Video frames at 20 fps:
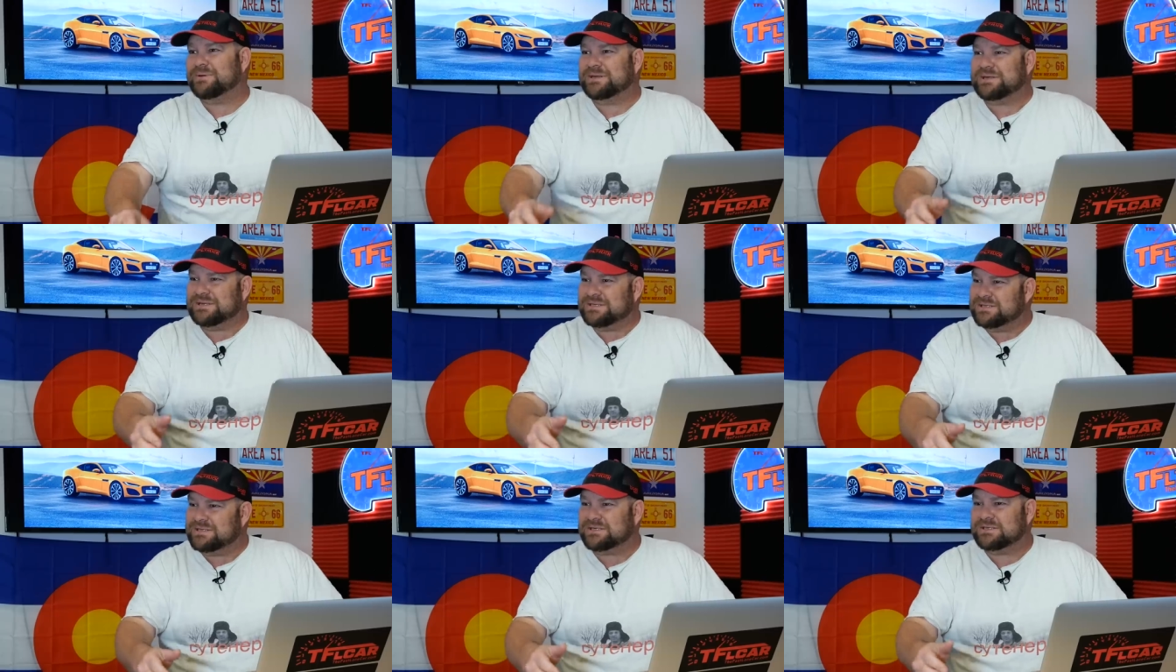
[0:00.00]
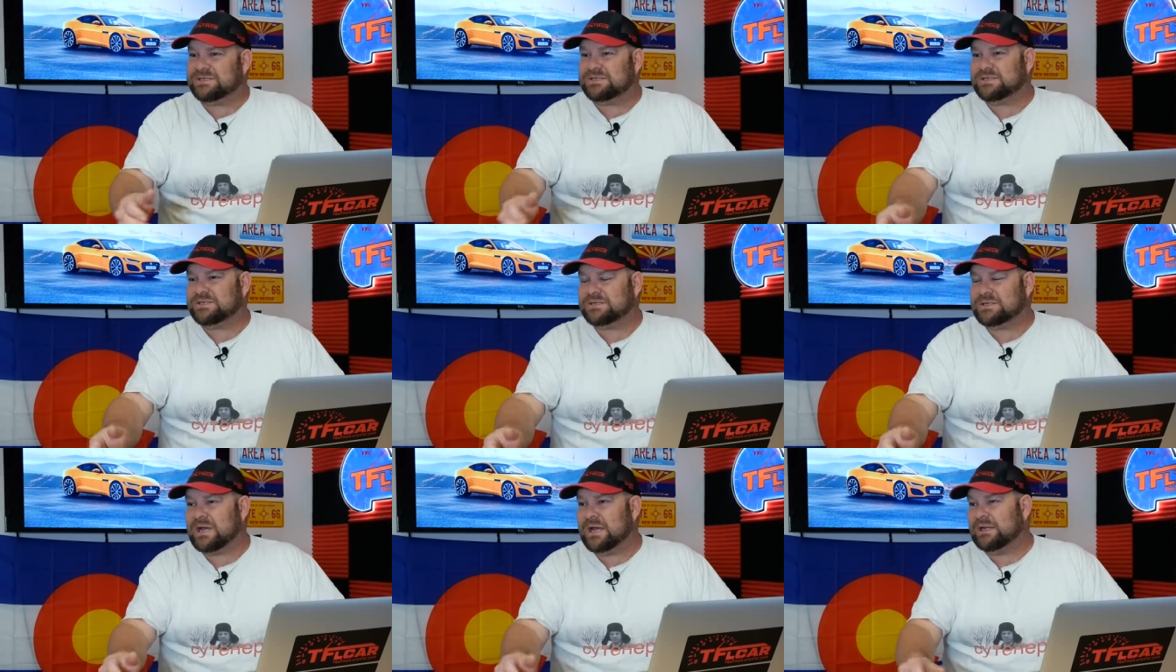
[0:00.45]
but it's
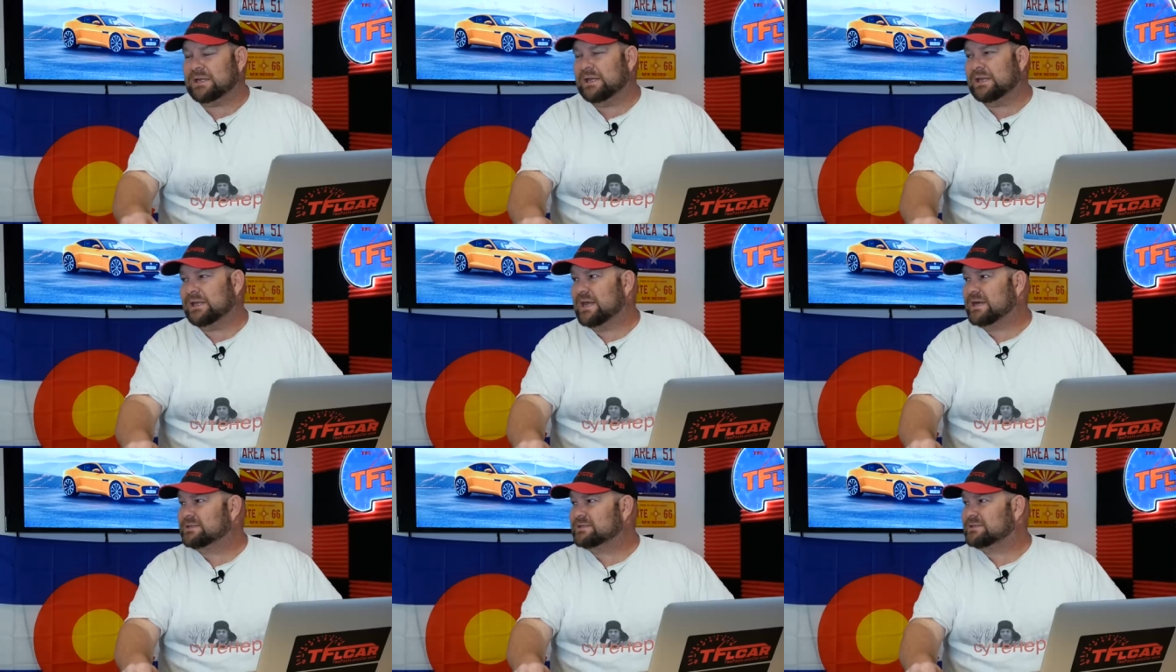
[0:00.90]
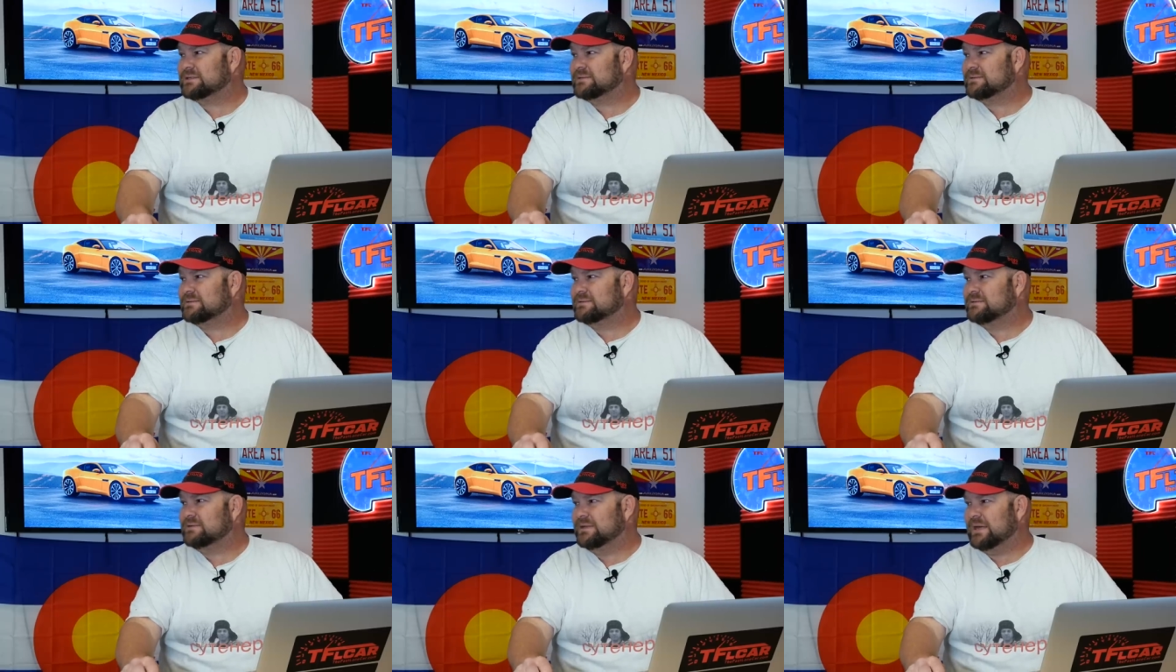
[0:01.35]
slightly. And that's less, after
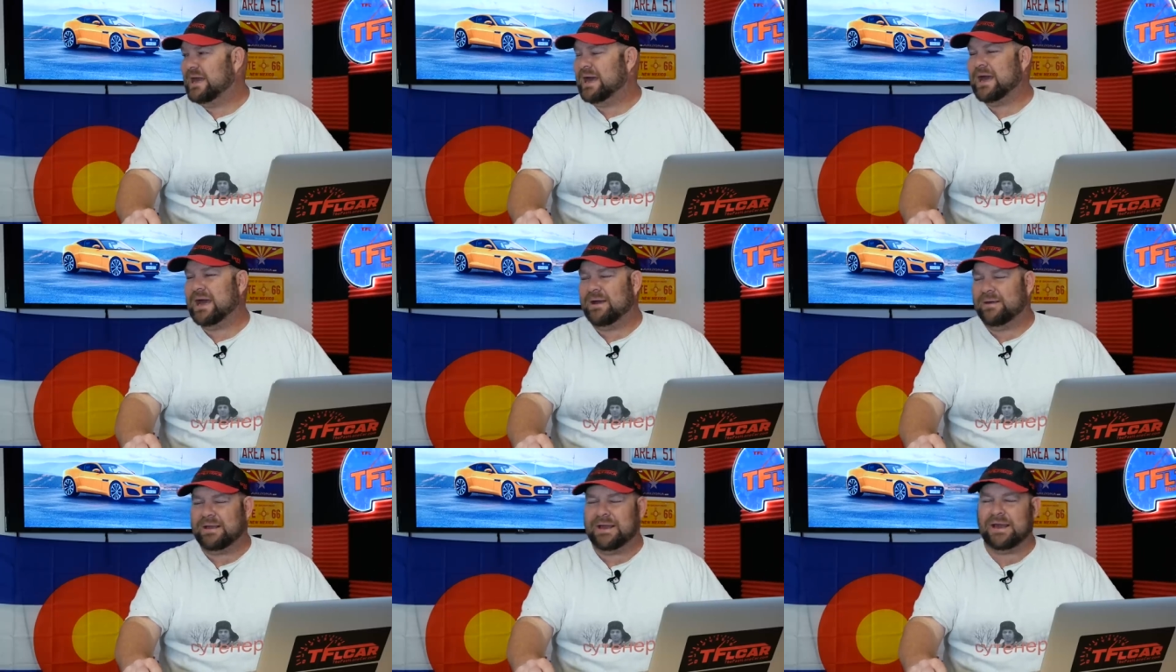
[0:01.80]
rebates, right? Yeah, It's